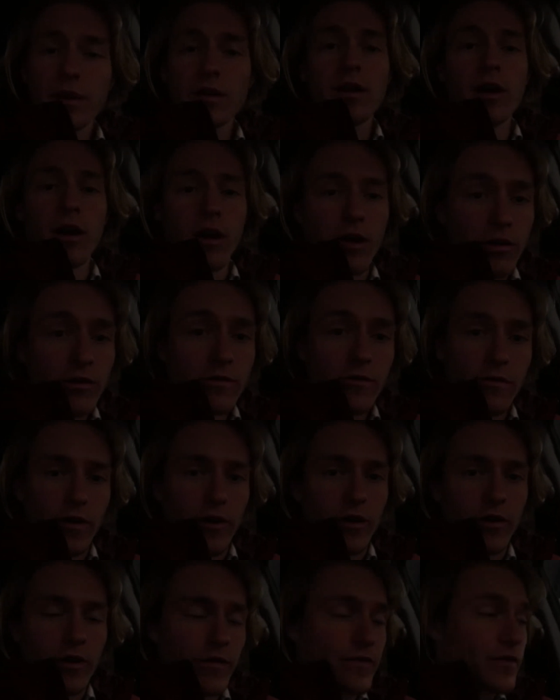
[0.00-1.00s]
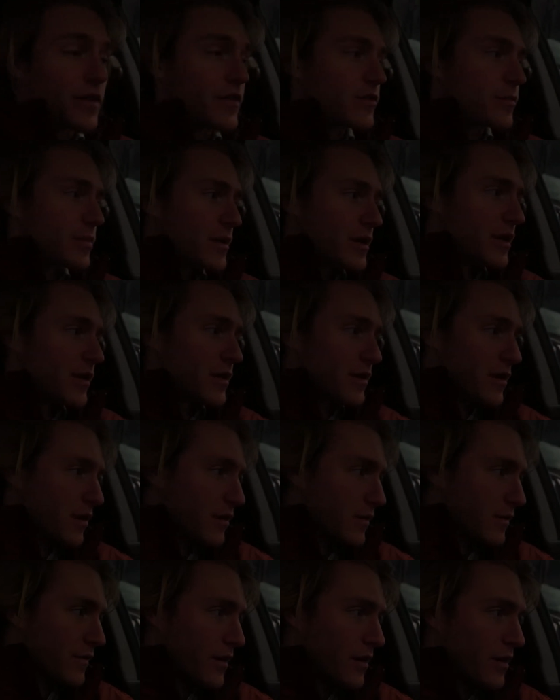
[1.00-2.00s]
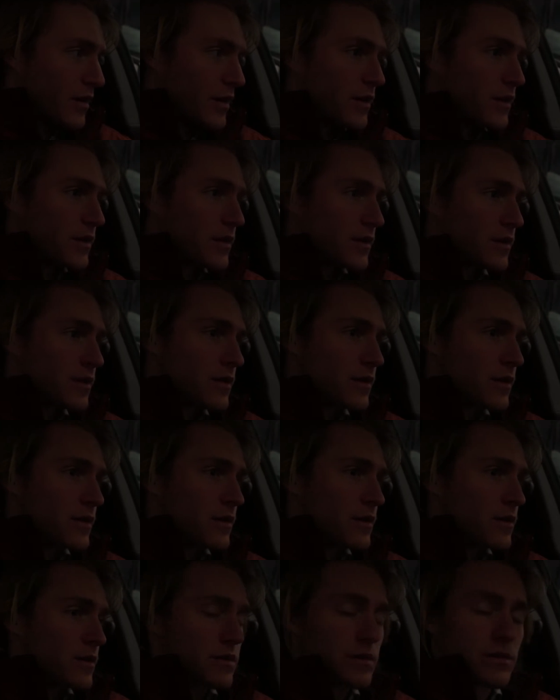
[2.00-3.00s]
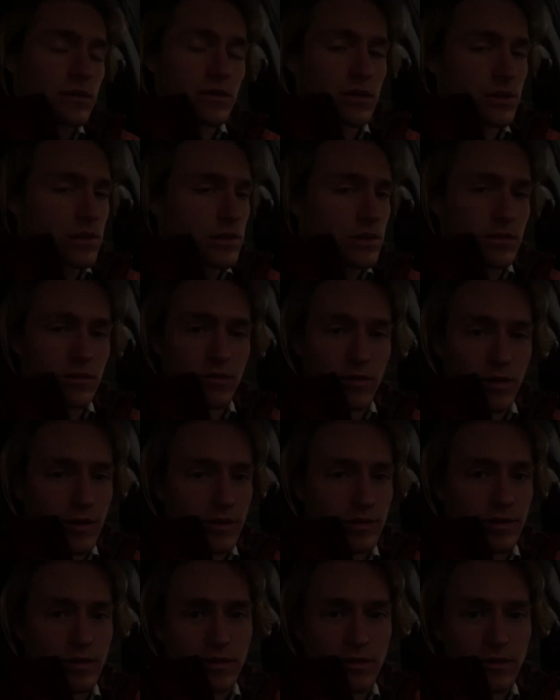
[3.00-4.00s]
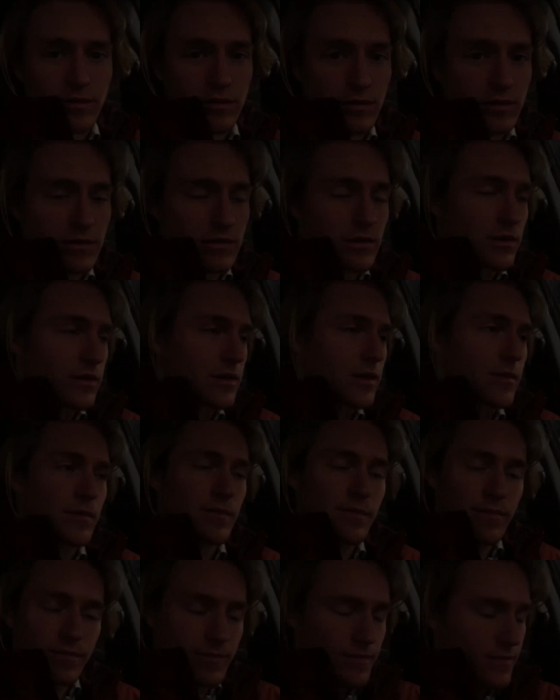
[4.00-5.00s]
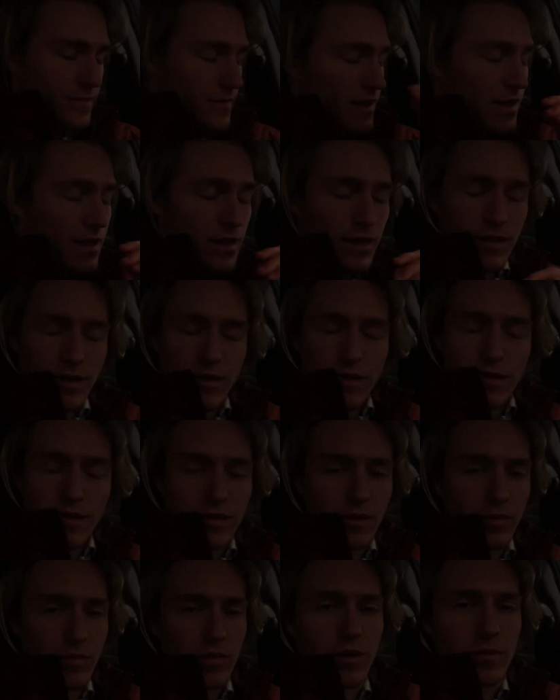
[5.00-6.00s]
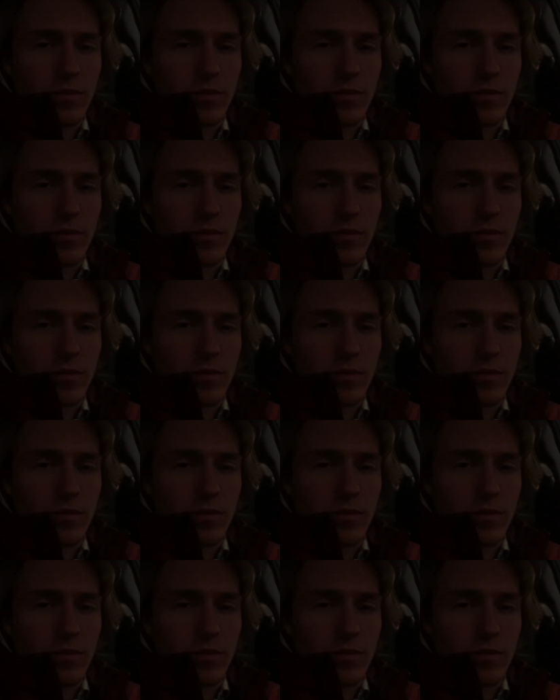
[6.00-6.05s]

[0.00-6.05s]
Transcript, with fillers: a car ferry. I've never been on a car ferry. It's just crazy, dude. I'll keep keep you